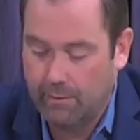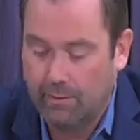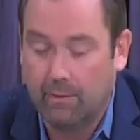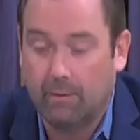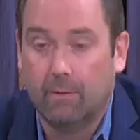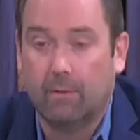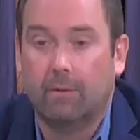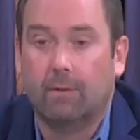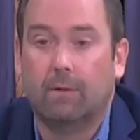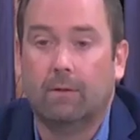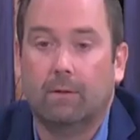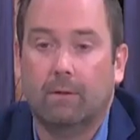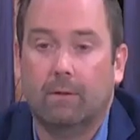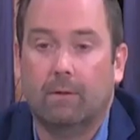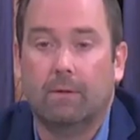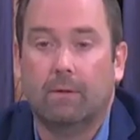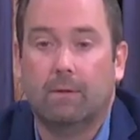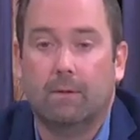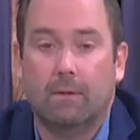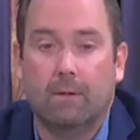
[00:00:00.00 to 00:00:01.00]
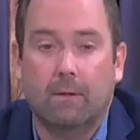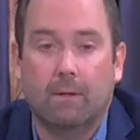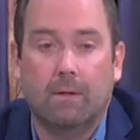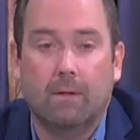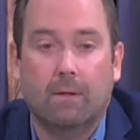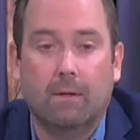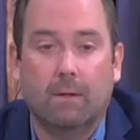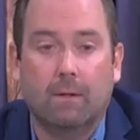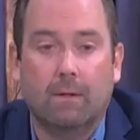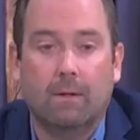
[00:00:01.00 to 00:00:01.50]

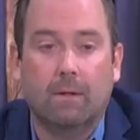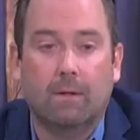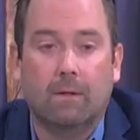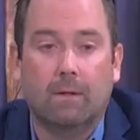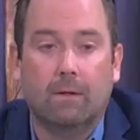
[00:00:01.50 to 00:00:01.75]
Nothing is said.